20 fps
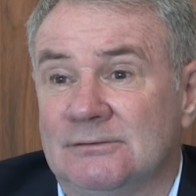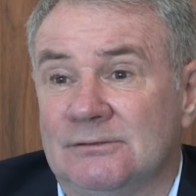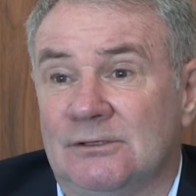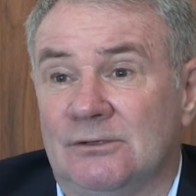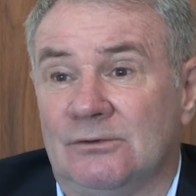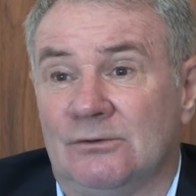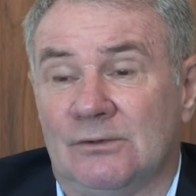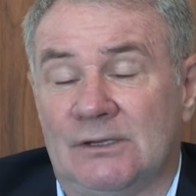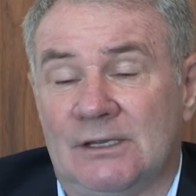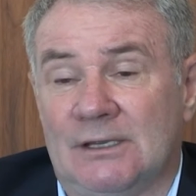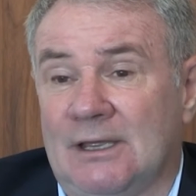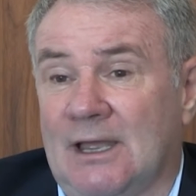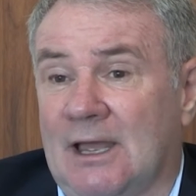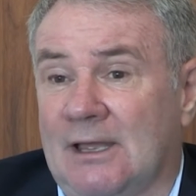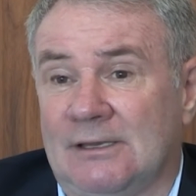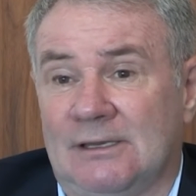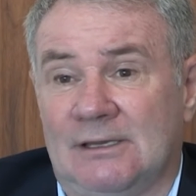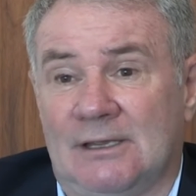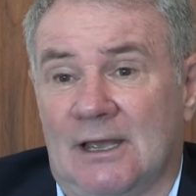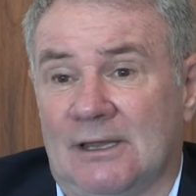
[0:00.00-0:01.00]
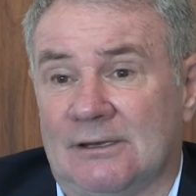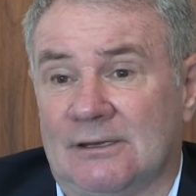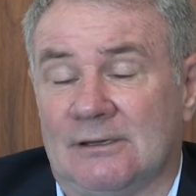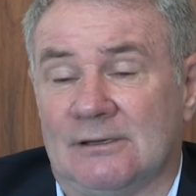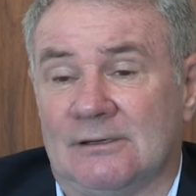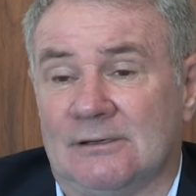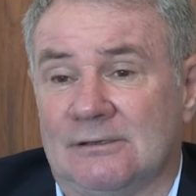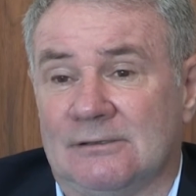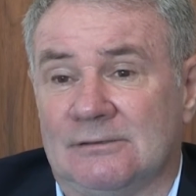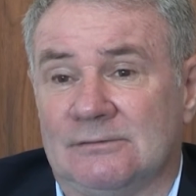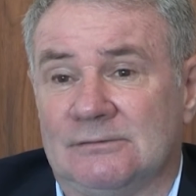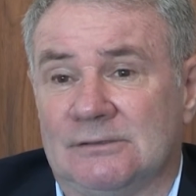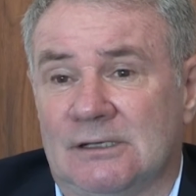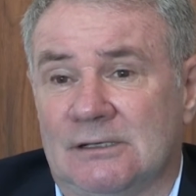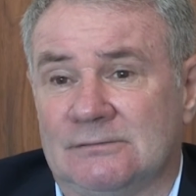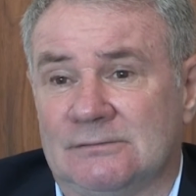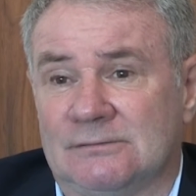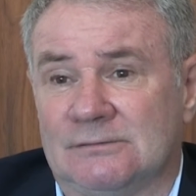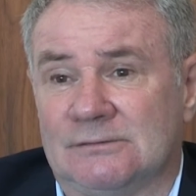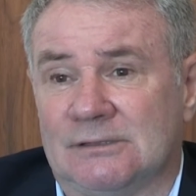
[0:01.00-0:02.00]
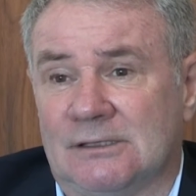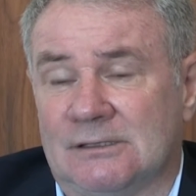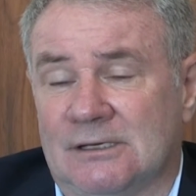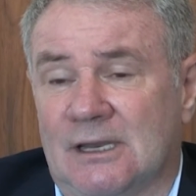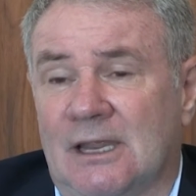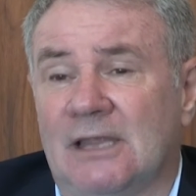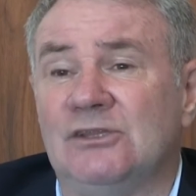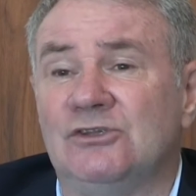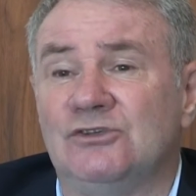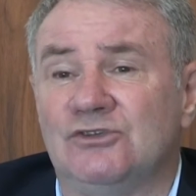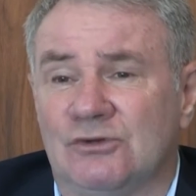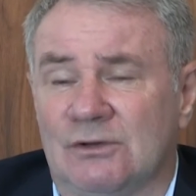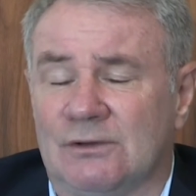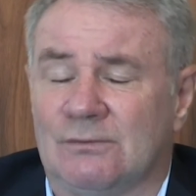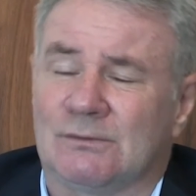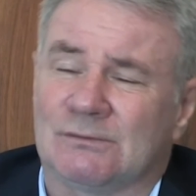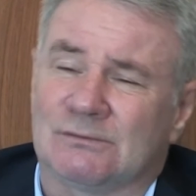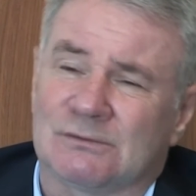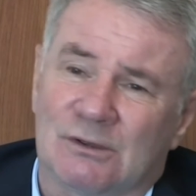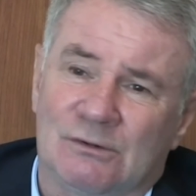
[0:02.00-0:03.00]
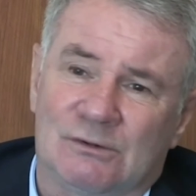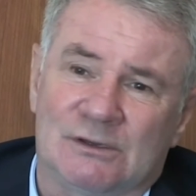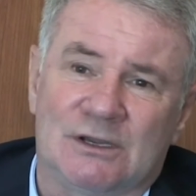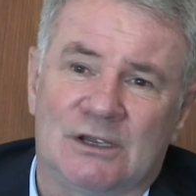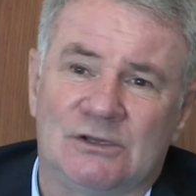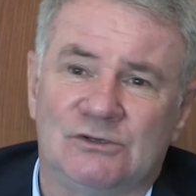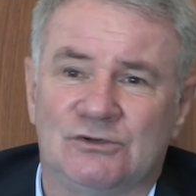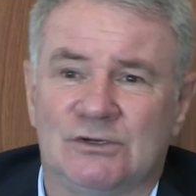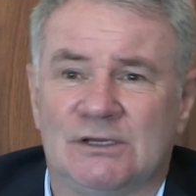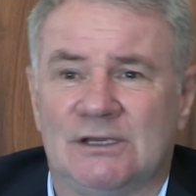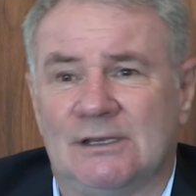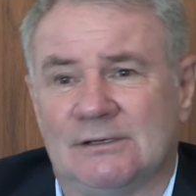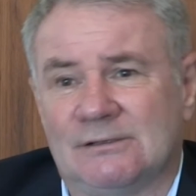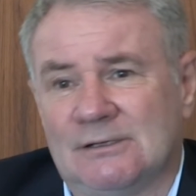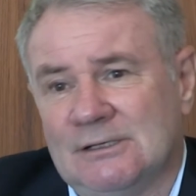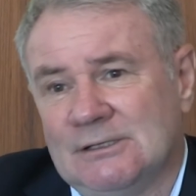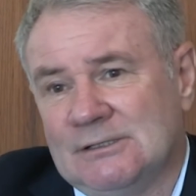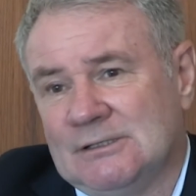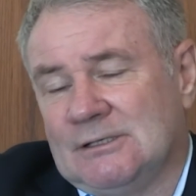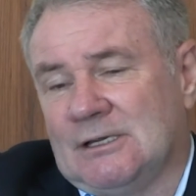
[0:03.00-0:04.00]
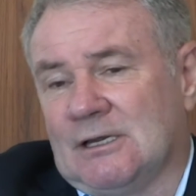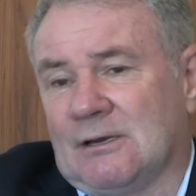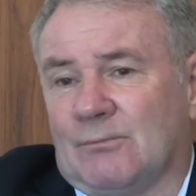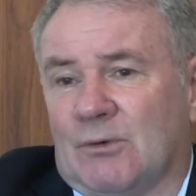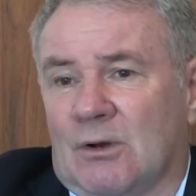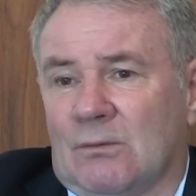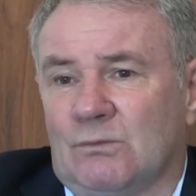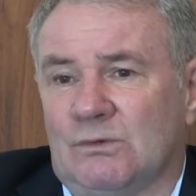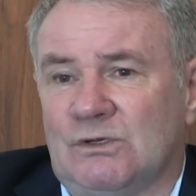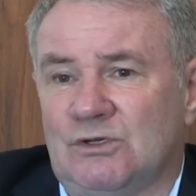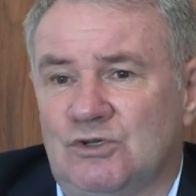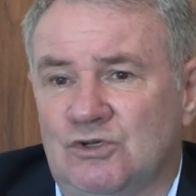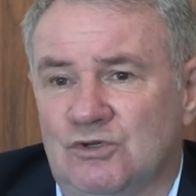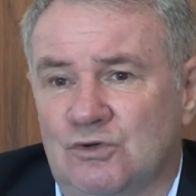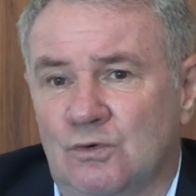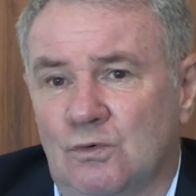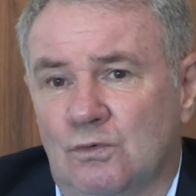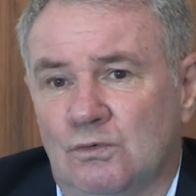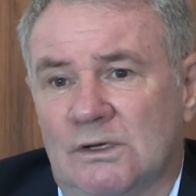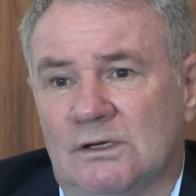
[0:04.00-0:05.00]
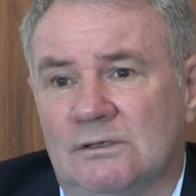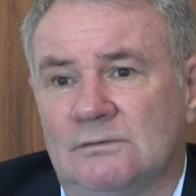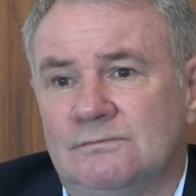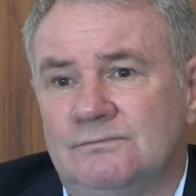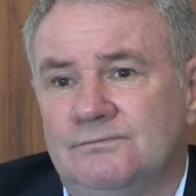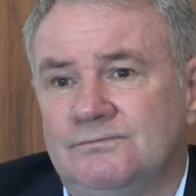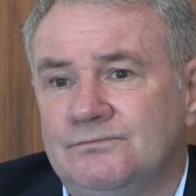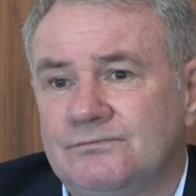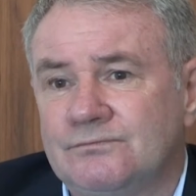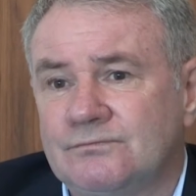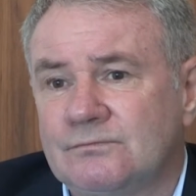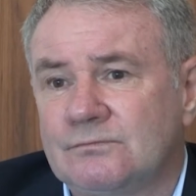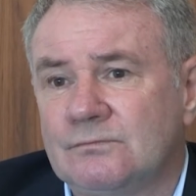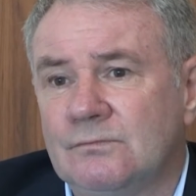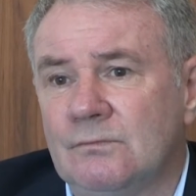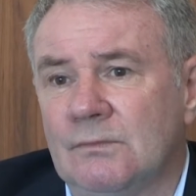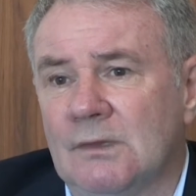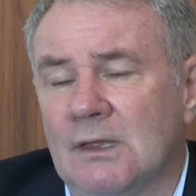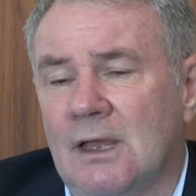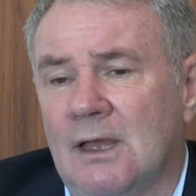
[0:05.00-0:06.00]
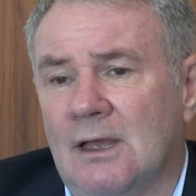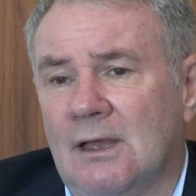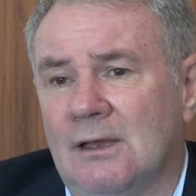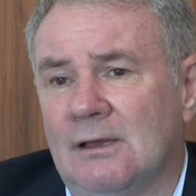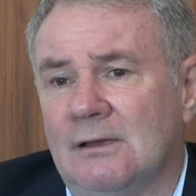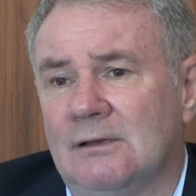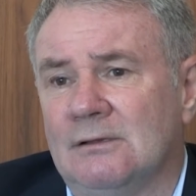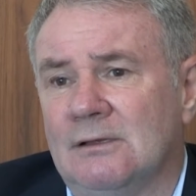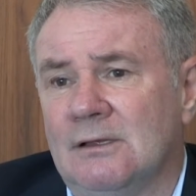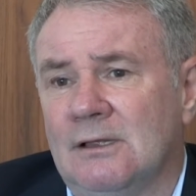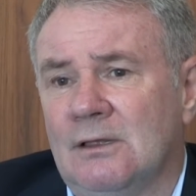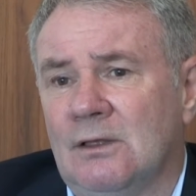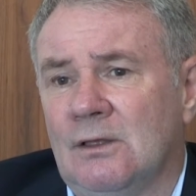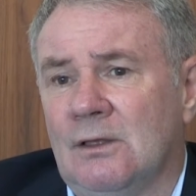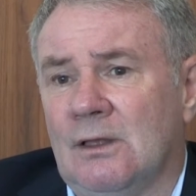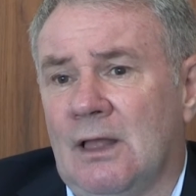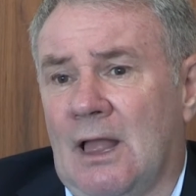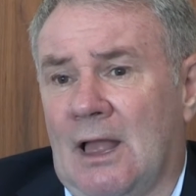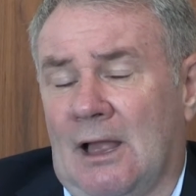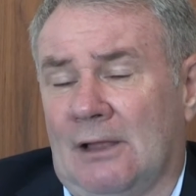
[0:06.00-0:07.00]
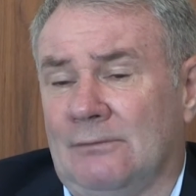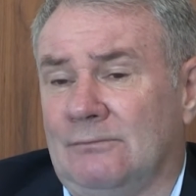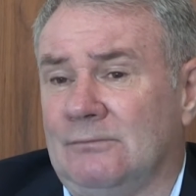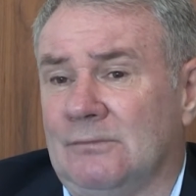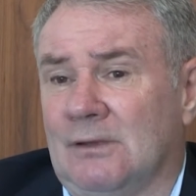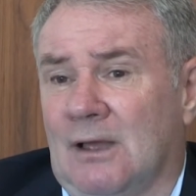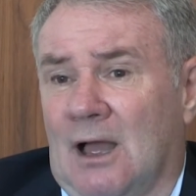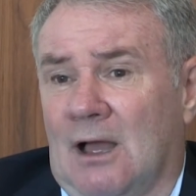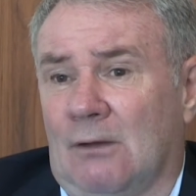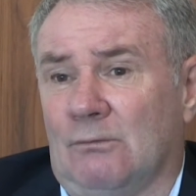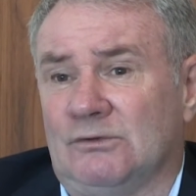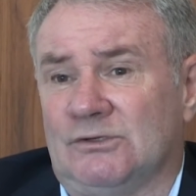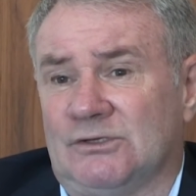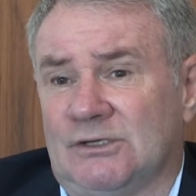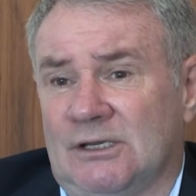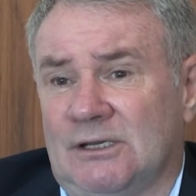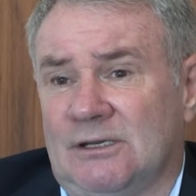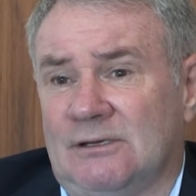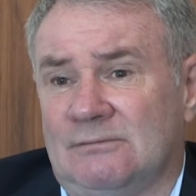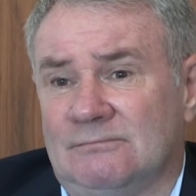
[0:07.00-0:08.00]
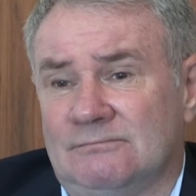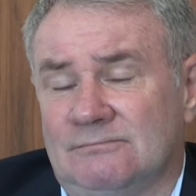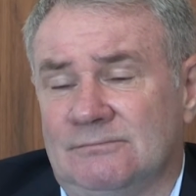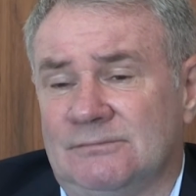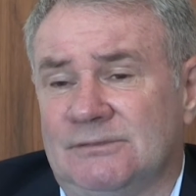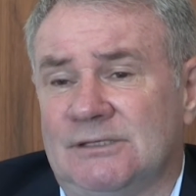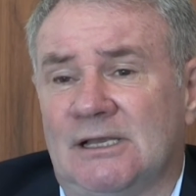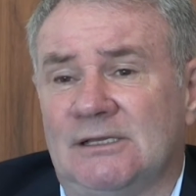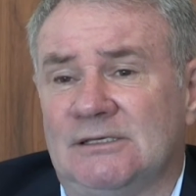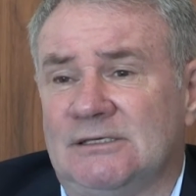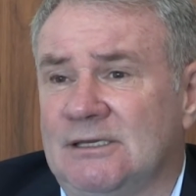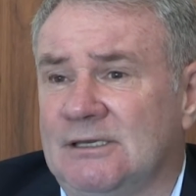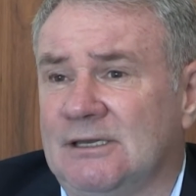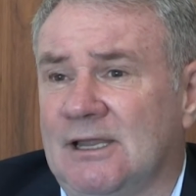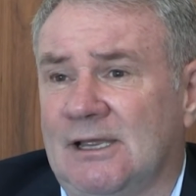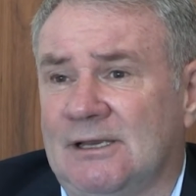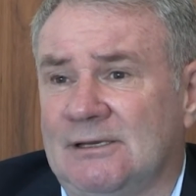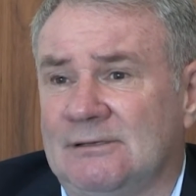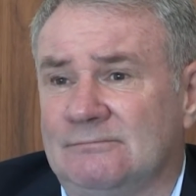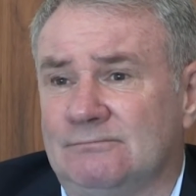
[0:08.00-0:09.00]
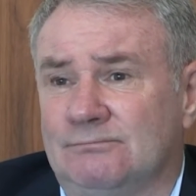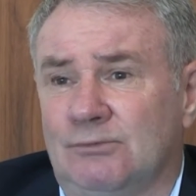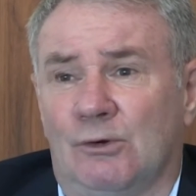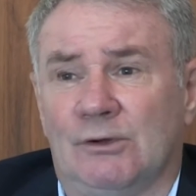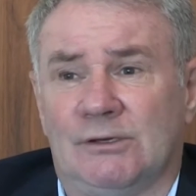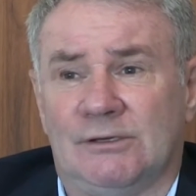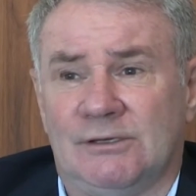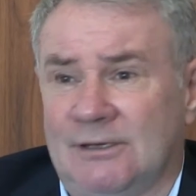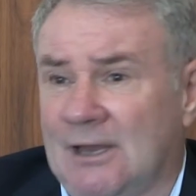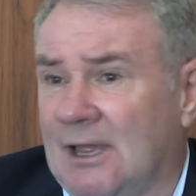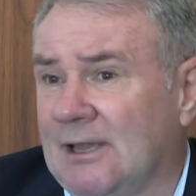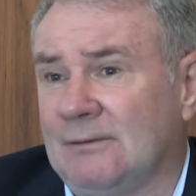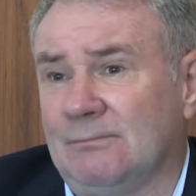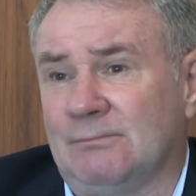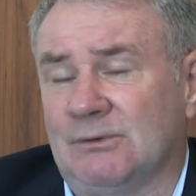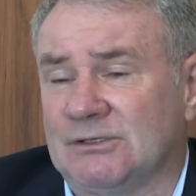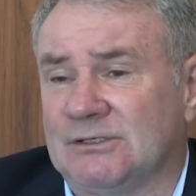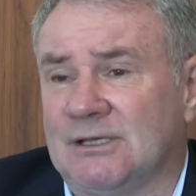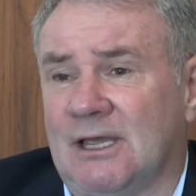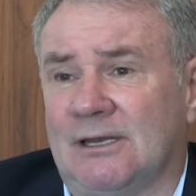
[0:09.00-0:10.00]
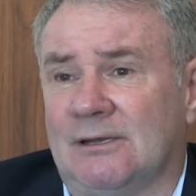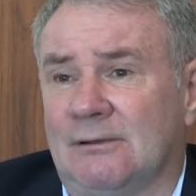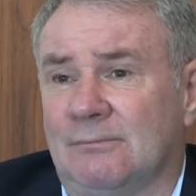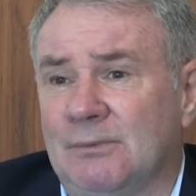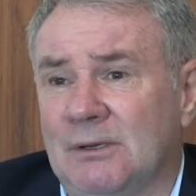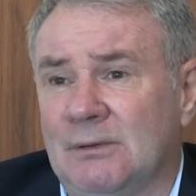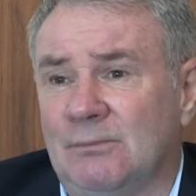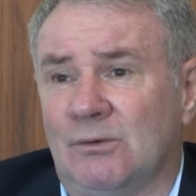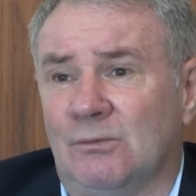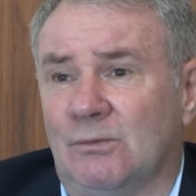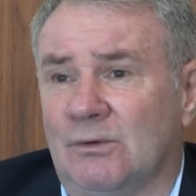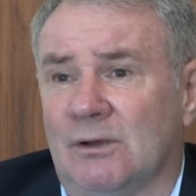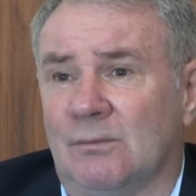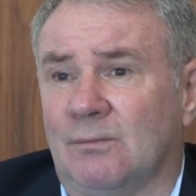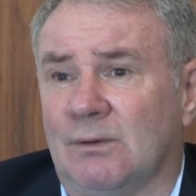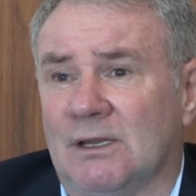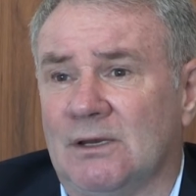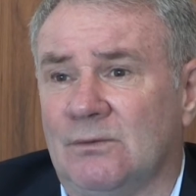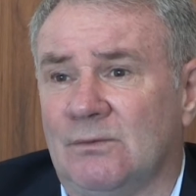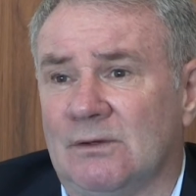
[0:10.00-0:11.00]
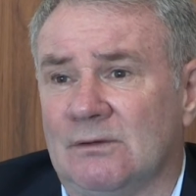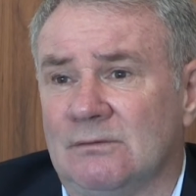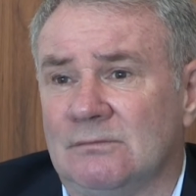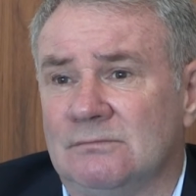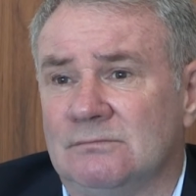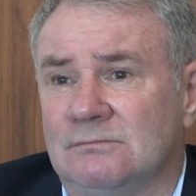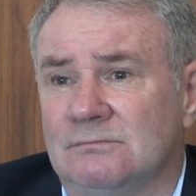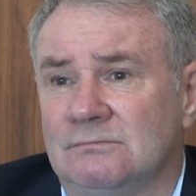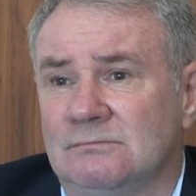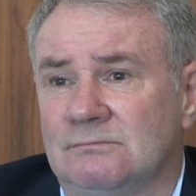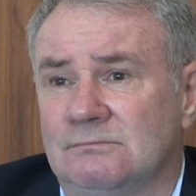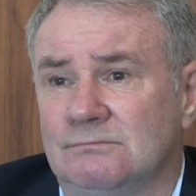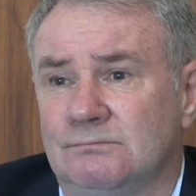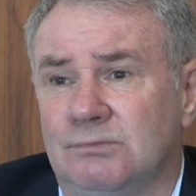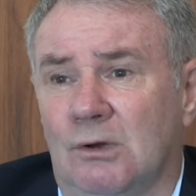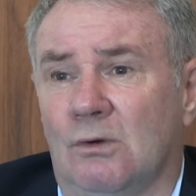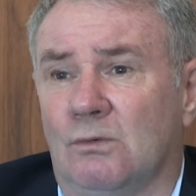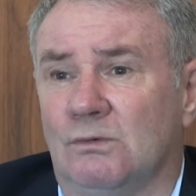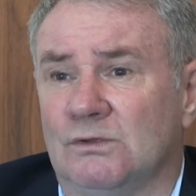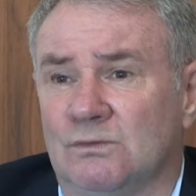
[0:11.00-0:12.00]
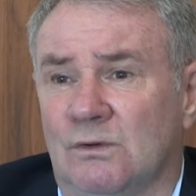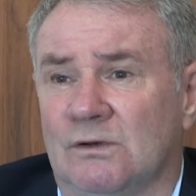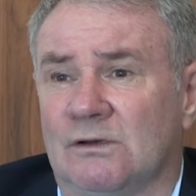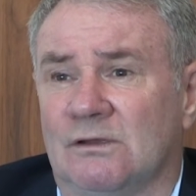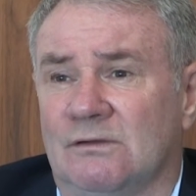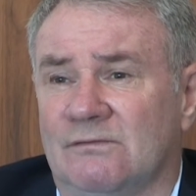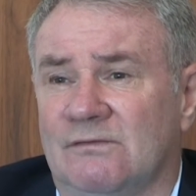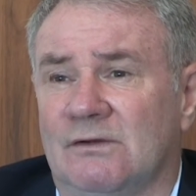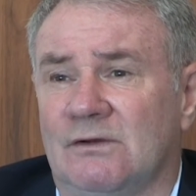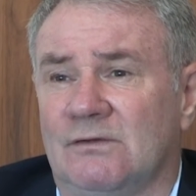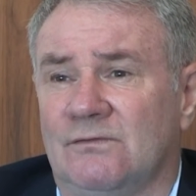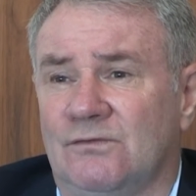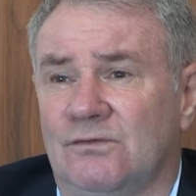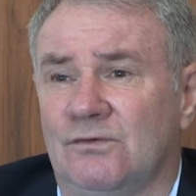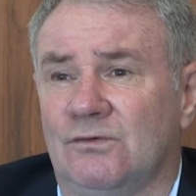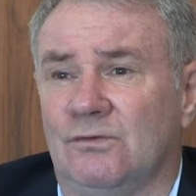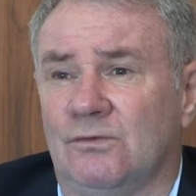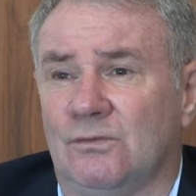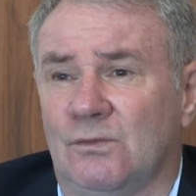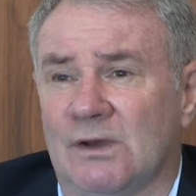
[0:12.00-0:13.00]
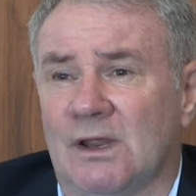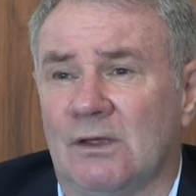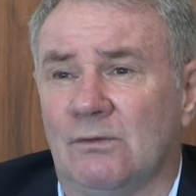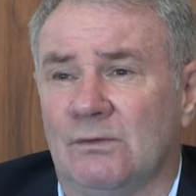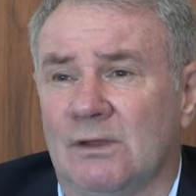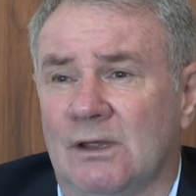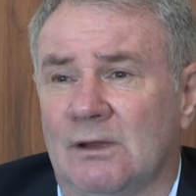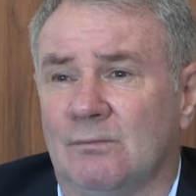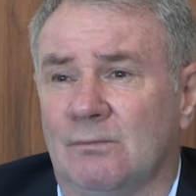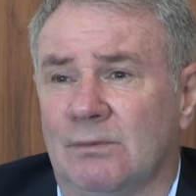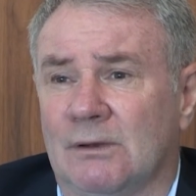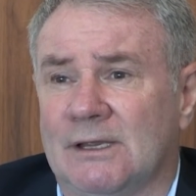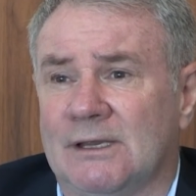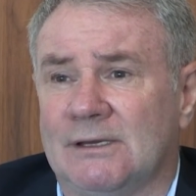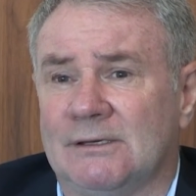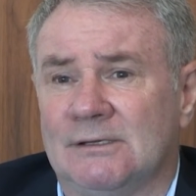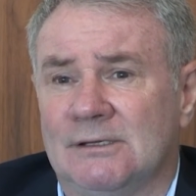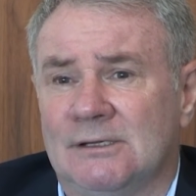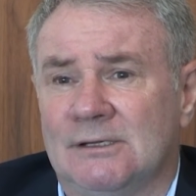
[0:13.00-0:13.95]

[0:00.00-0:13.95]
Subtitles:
You know, he had an injury, well, got an injury, he had a problem with his shoulder, and I would say 99.9% of people wouldn't have played with him. Paul was one of the very few who went out there and played.